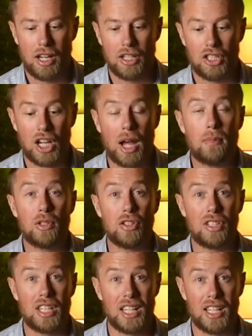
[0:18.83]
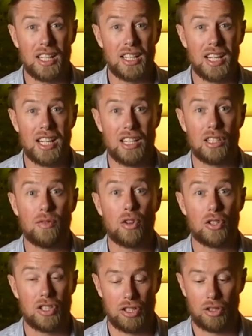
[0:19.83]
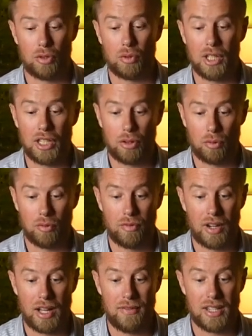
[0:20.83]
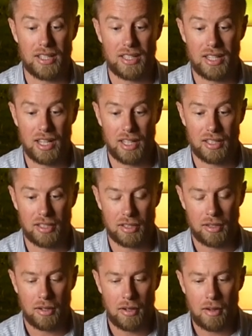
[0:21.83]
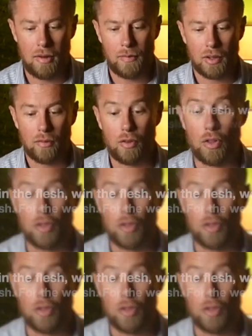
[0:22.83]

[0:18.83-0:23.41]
chapter 10, and it's verses 3 through 5, and it says, "For